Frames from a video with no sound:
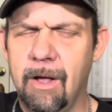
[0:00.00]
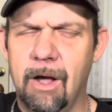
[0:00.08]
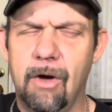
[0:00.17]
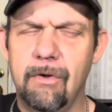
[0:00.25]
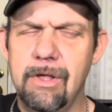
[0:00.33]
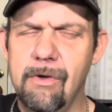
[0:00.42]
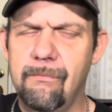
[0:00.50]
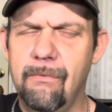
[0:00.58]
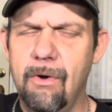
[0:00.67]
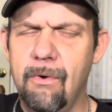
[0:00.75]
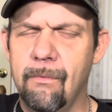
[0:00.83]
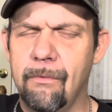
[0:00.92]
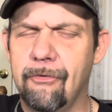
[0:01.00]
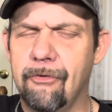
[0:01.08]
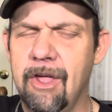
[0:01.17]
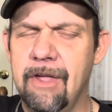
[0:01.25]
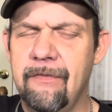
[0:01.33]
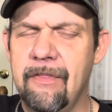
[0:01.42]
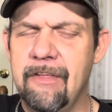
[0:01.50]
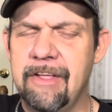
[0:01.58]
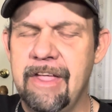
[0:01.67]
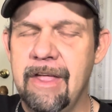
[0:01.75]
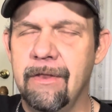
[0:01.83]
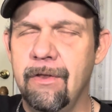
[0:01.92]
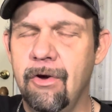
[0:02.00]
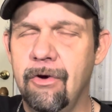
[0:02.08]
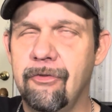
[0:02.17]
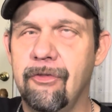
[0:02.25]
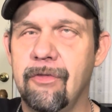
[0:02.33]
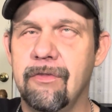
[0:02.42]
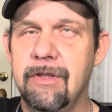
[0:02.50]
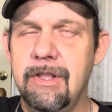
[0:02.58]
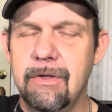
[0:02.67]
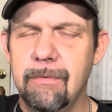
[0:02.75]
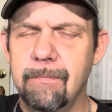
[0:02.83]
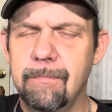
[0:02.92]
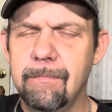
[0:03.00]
Only a fool will say that they can't learn something new.